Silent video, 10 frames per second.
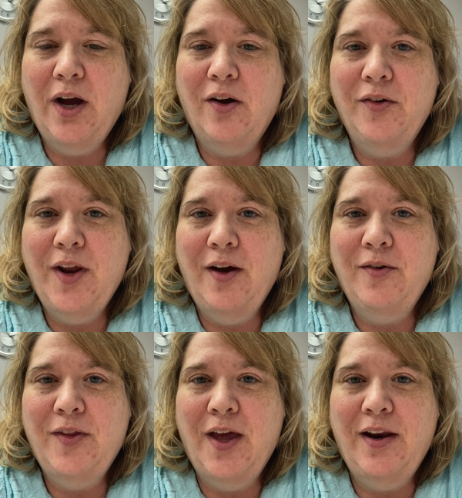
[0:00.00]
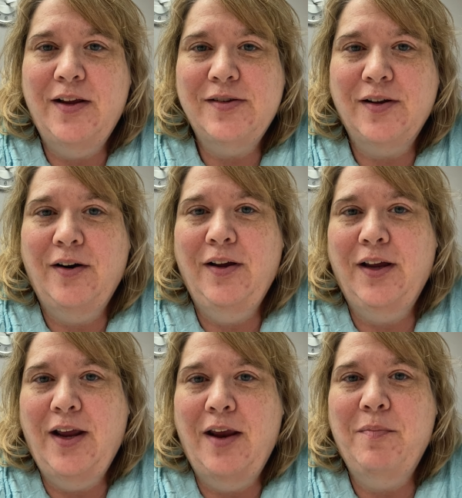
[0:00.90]
all know that It's Learning
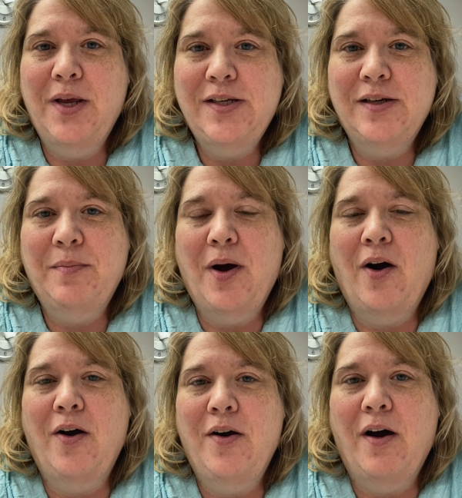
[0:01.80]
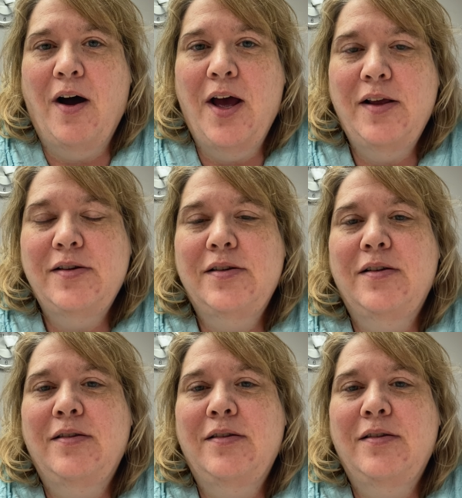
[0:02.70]
and Edmentum are not